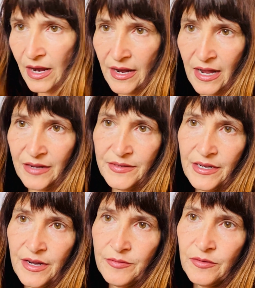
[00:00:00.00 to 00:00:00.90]
I have it.
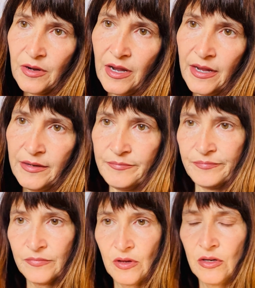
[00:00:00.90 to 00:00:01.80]
I, I,
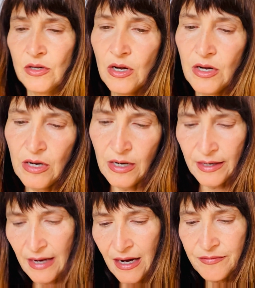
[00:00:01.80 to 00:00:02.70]
I
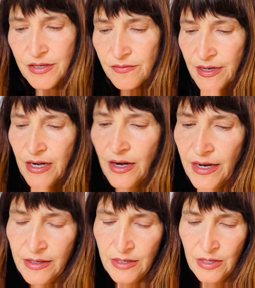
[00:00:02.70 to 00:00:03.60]
have it over here.
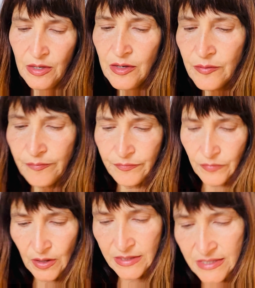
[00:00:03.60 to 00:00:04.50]
I,
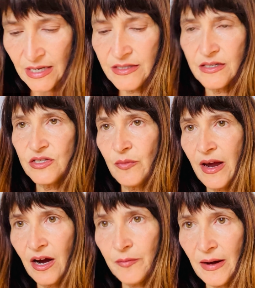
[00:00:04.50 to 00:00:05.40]
I sent it to
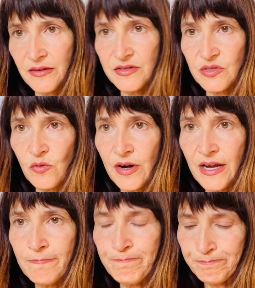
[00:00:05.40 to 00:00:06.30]
my iPad this
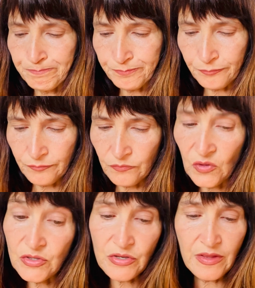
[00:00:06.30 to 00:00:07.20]
morning
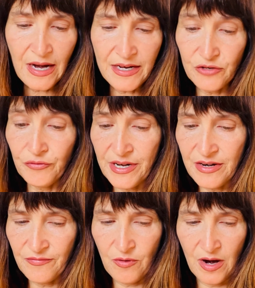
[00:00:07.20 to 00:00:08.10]
so that I could read
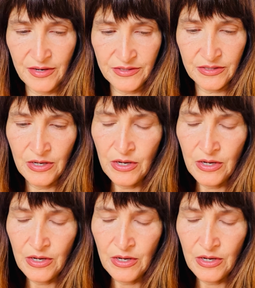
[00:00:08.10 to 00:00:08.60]
it for us,